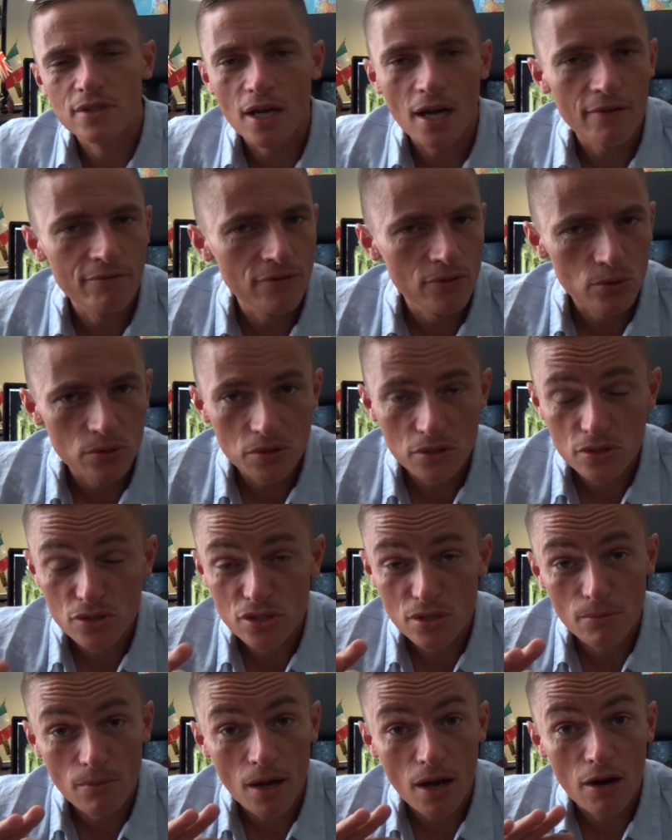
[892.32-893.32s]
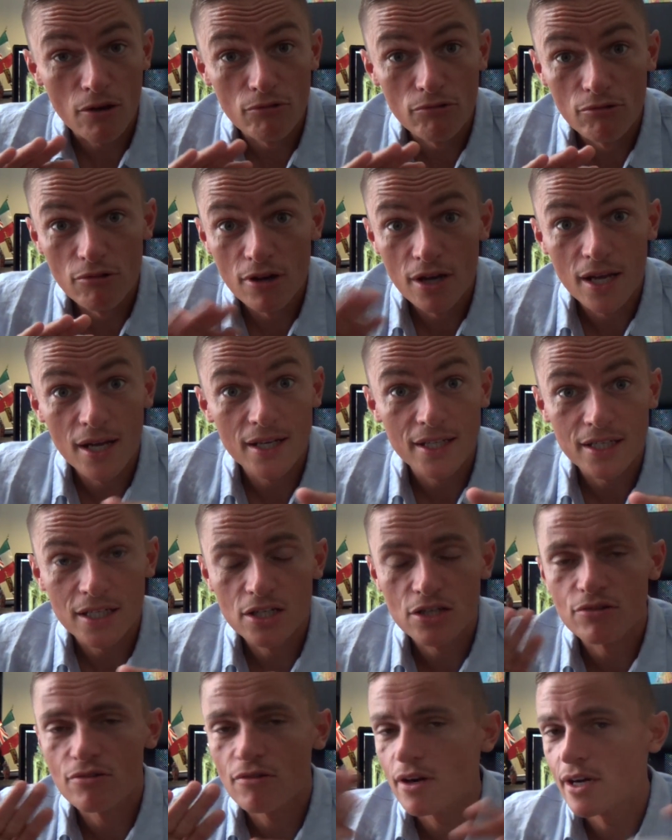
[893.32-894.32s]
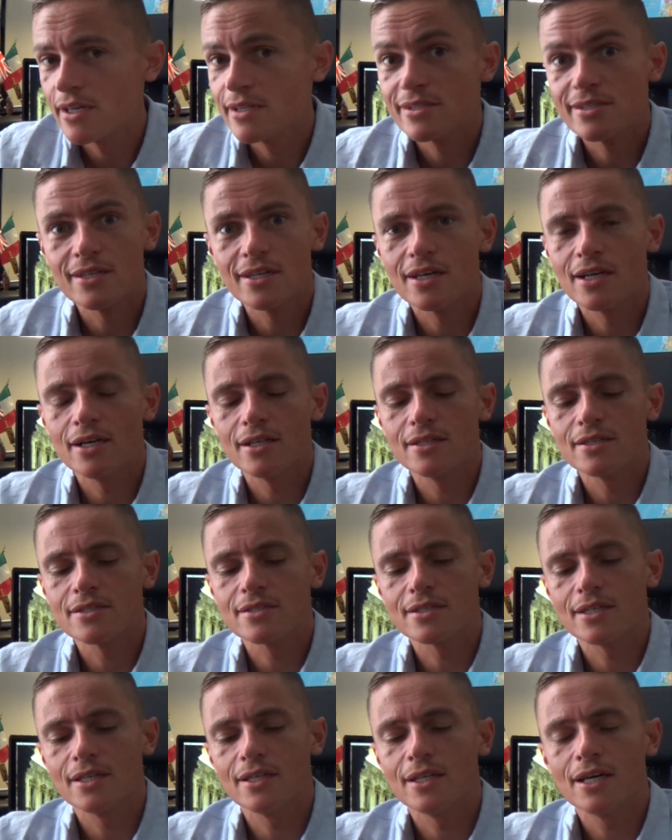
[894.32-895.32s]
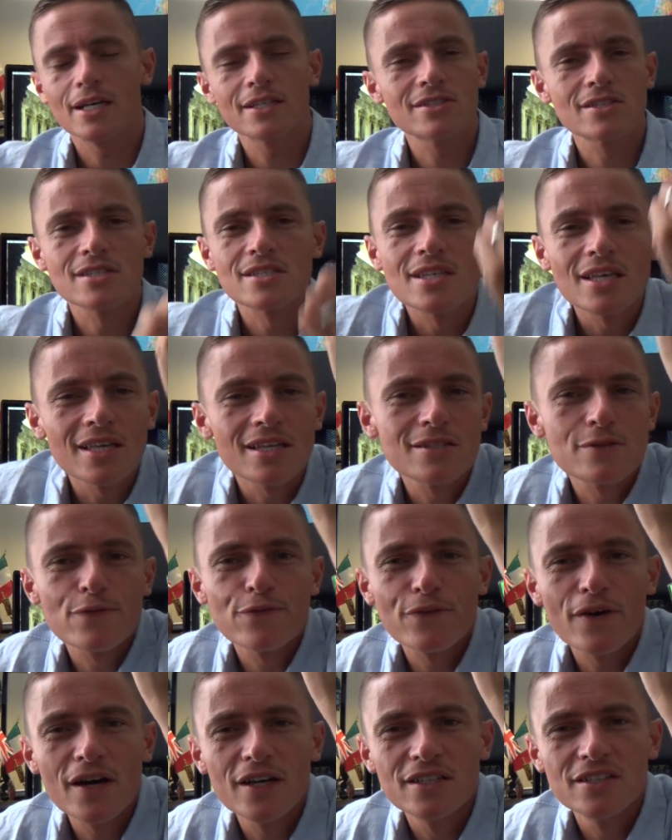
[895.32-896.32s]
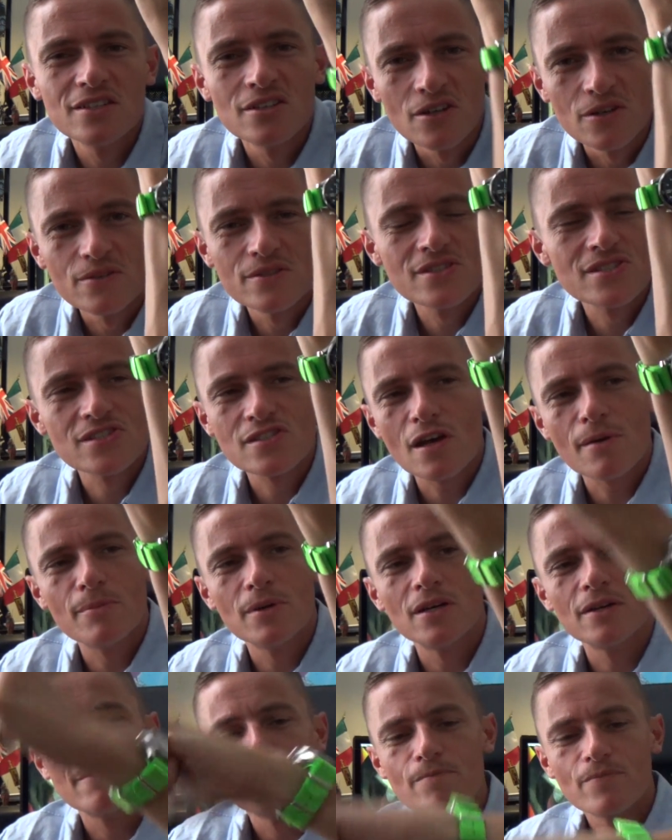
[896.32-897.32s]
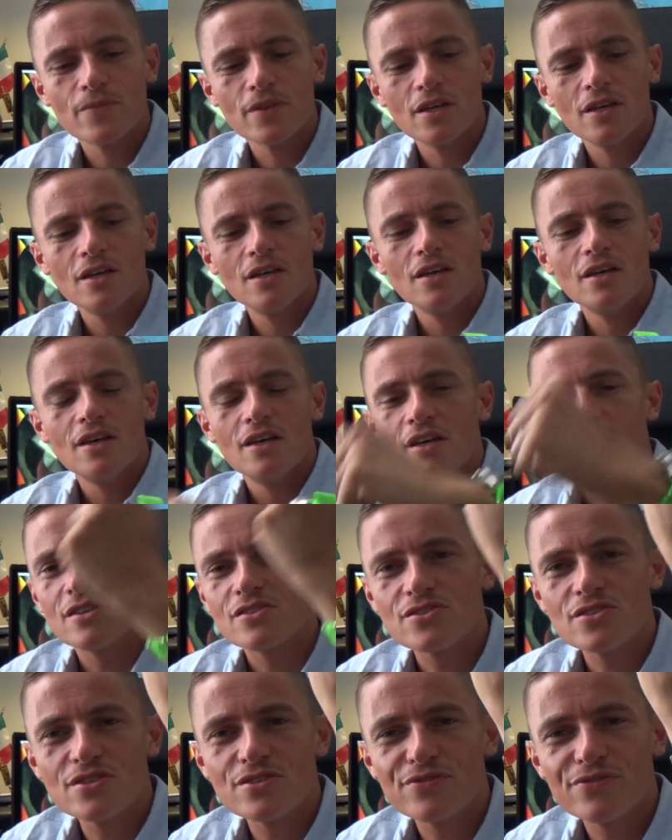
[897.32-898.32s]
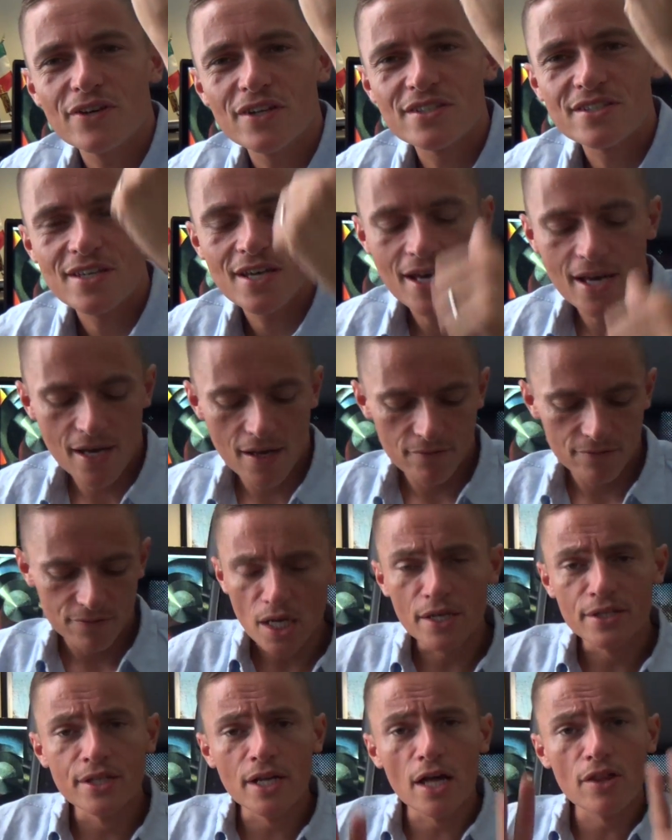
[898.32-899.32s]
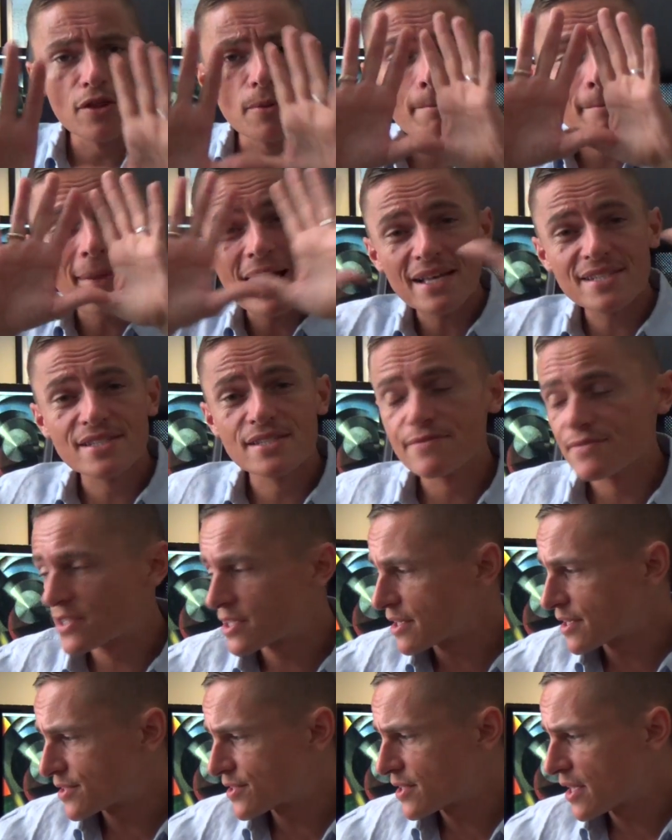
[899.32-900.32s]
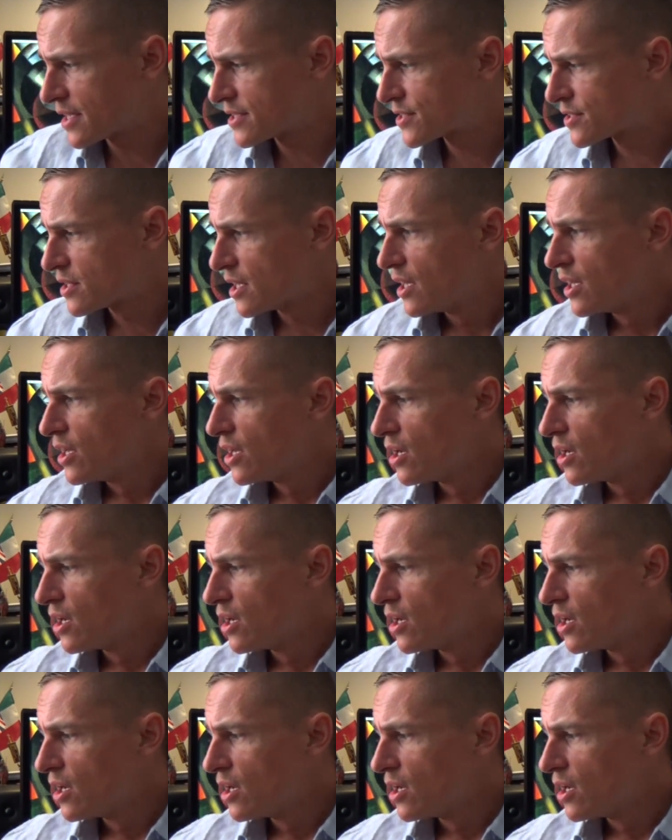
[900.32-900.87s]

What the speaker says: I've ordered some really crazy colours, and I just think it's fun, you know, in summer. It's just fun to have. Another massive success